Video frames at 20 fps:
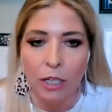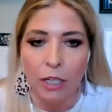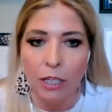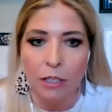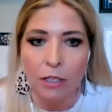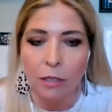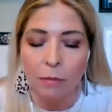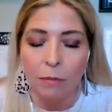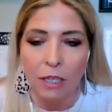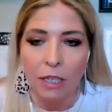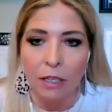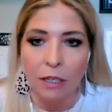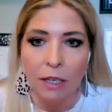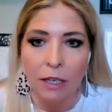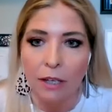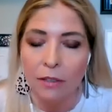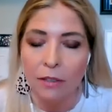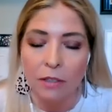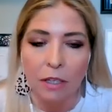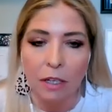or need it to be.
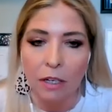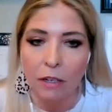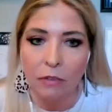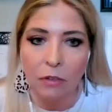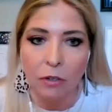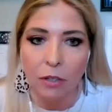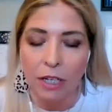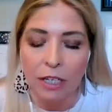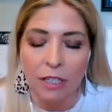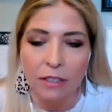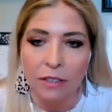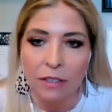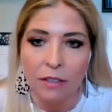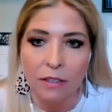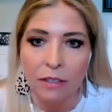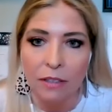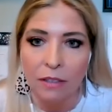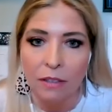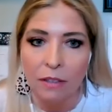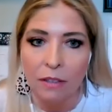Outside of
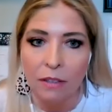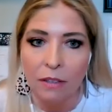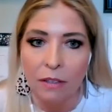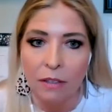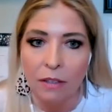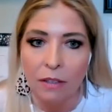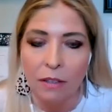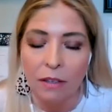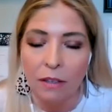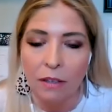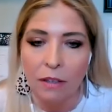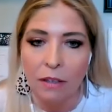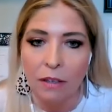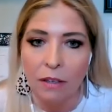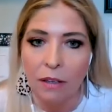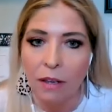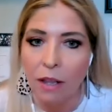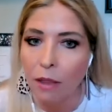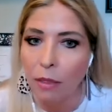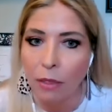Christ,
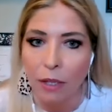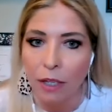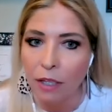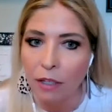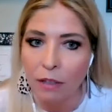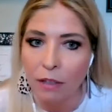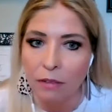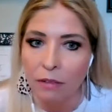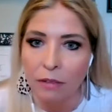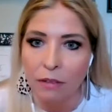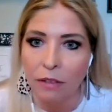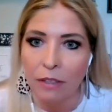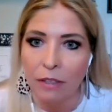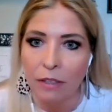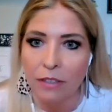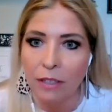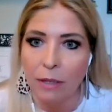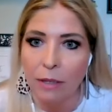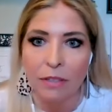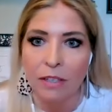nothing
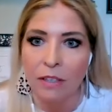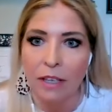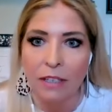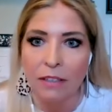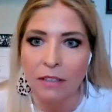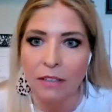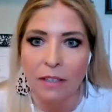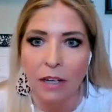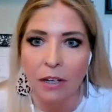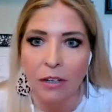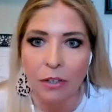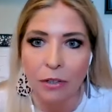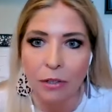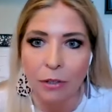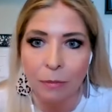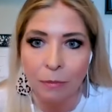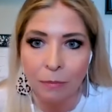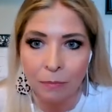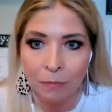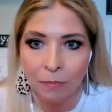lives up to that
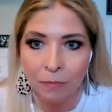standard.